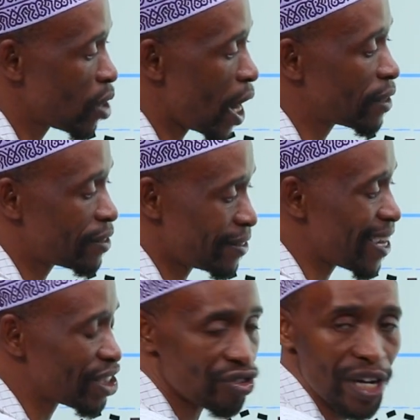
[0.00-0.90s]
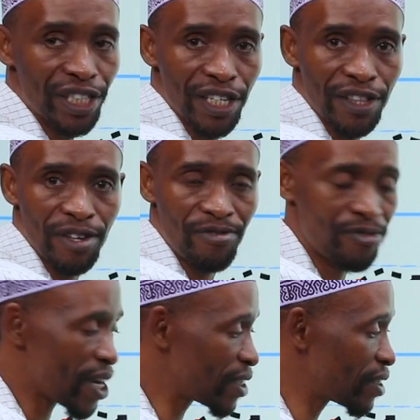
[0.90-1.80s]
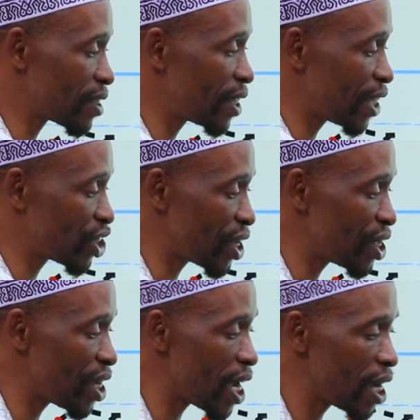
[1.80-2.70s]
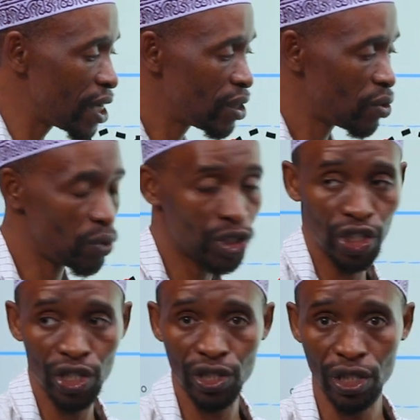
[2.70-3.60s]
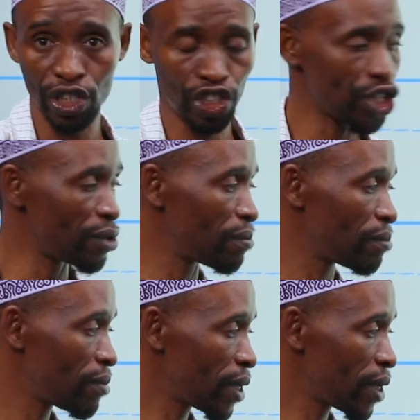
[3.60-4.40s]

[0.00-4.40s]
and start writing the first letter here, which is Jiim.